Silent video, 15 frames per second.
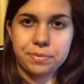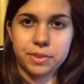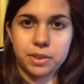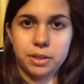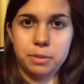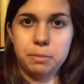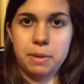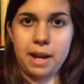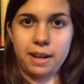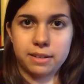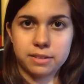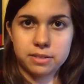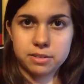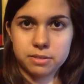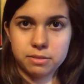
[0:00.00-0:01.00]
Their
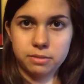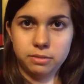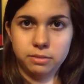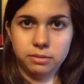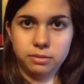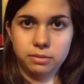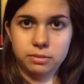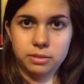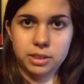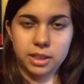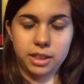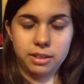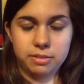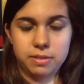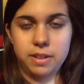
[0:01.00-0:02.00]
backs were
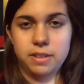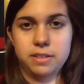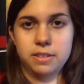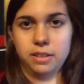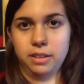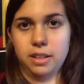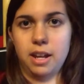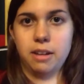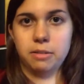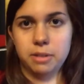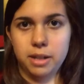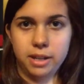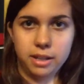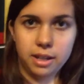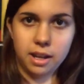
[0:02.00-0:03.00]
like facing that
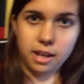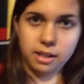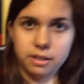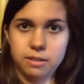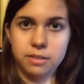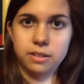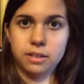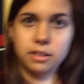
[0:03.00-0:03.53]
way, and